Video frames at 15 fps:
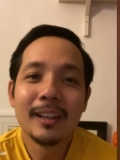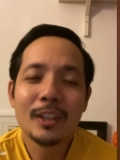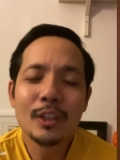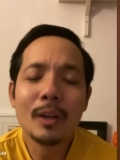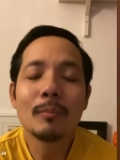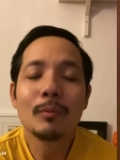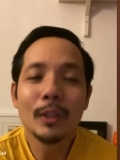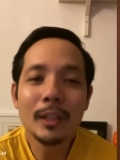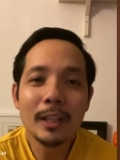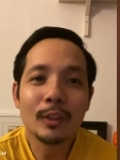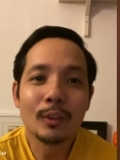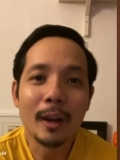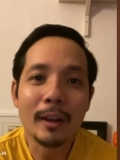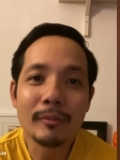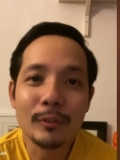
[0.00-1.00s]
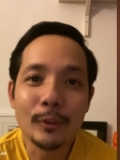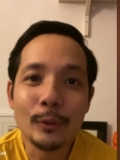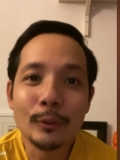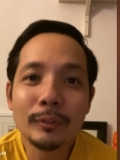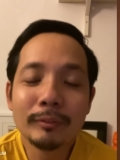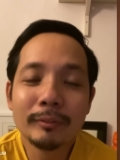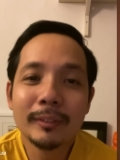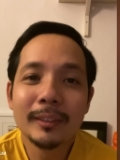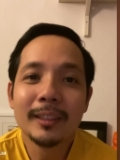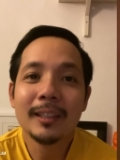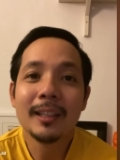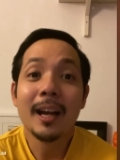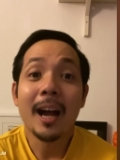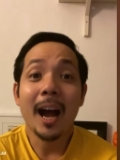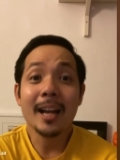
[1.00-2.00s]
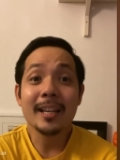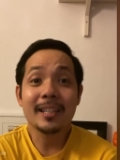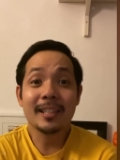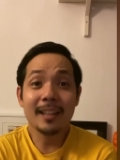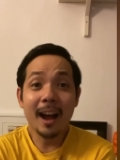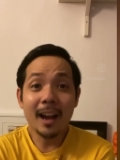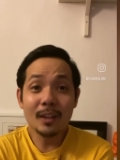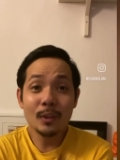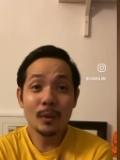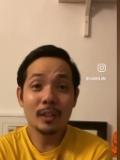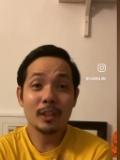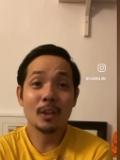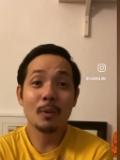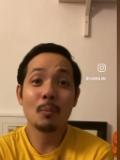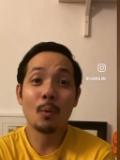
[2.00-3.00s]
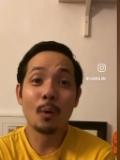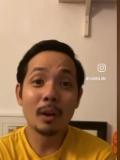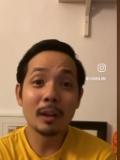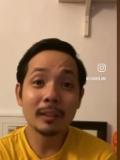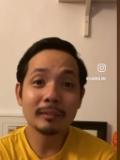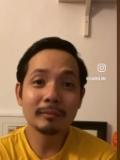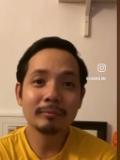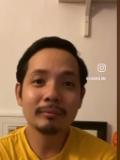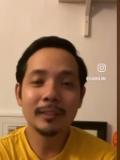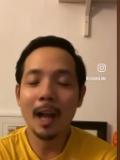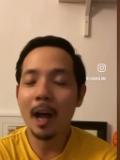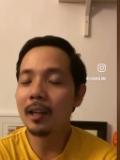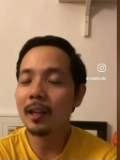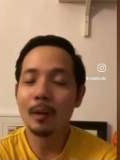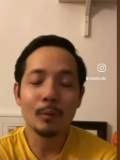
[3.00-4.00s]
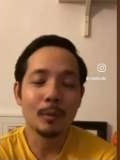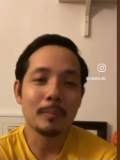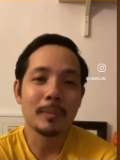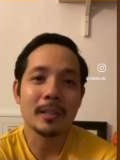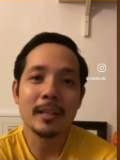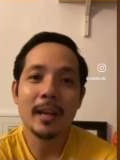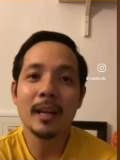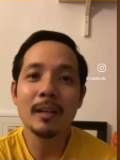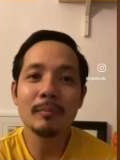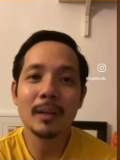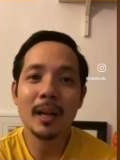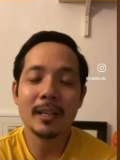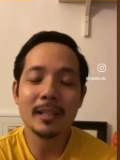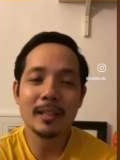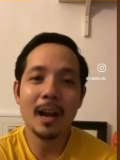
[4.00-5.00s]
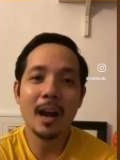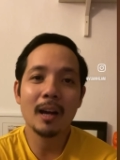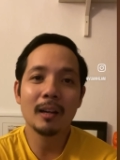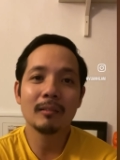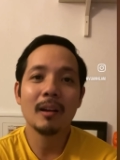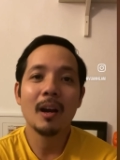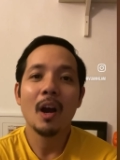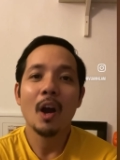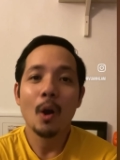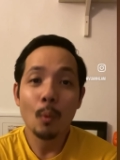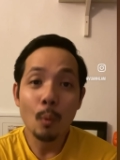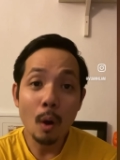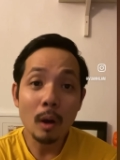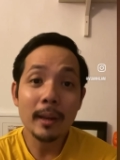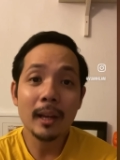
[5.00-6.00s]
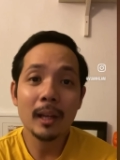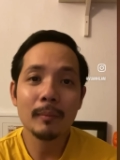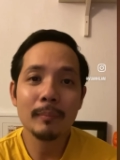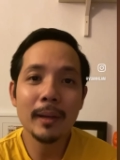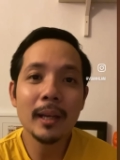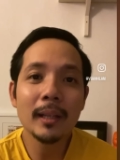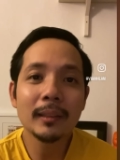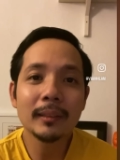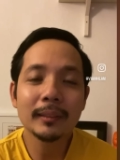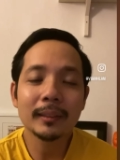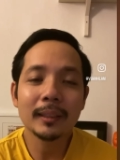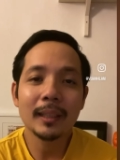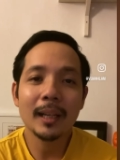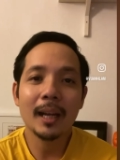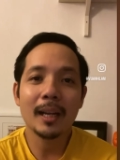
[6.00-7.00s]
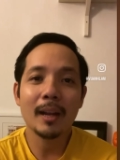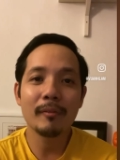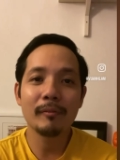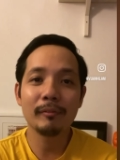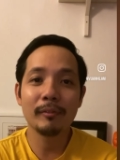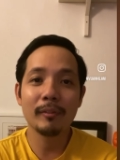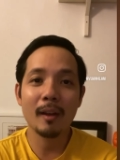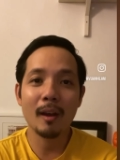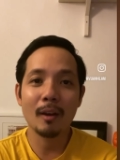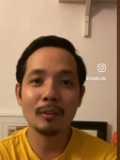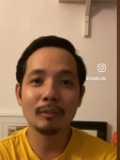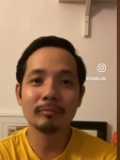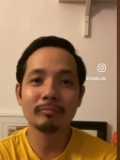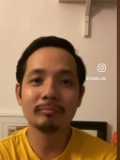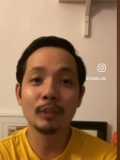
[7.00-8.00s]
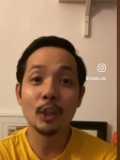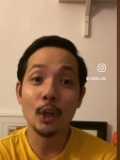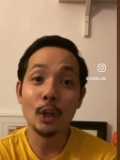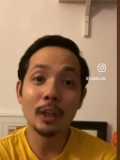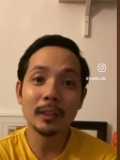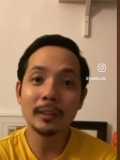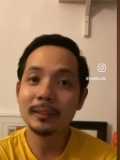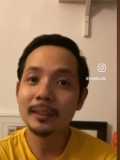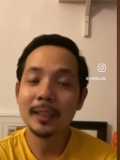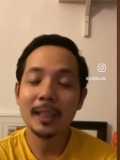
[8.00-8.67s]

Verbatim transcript: so i'm really grateful I start doing some work, not 100%, but I start working a bit and I felt good.